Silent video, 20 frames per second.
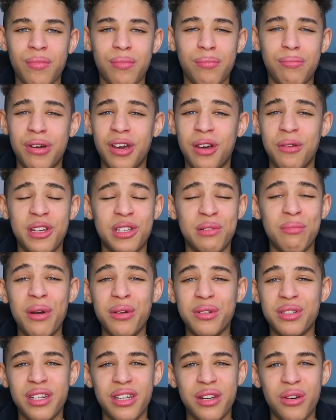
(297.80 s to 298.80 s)
but it's
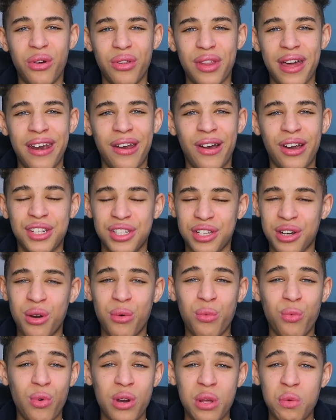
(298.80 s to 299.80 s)
mostly not that nice, and I
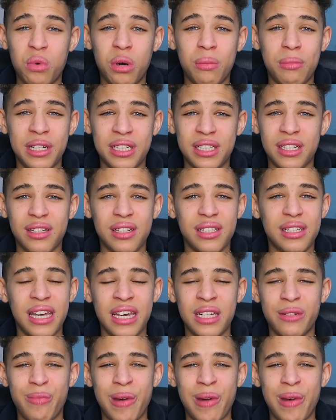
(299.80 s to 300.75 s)
really want my sense of taste